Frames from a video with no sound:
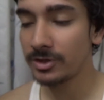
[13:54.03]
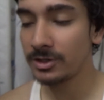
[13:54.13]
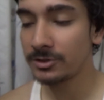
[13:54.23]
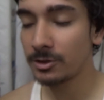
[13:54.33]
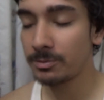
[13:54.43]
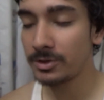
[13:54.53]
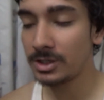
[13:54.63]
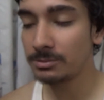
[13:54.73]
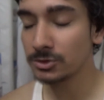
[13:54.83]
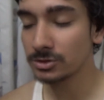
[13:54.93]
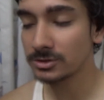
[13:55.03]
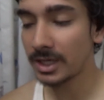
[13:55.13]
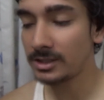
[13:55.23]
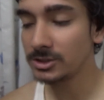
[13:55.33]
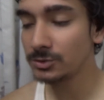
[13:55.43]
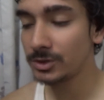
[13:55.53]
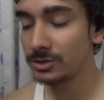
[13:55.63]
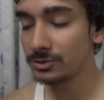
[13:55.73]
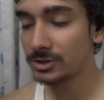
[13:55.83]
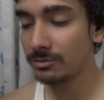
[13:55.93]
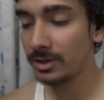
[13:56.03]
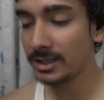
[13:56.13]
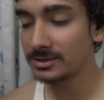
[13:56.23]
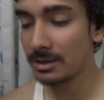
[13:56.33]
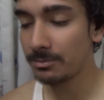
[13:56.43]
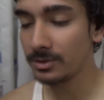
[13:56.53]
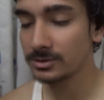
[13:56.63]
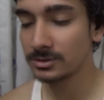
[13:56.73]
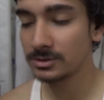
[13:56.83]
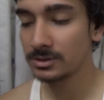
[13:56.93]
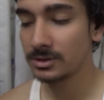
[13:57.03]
interpretive social science with suitable examples.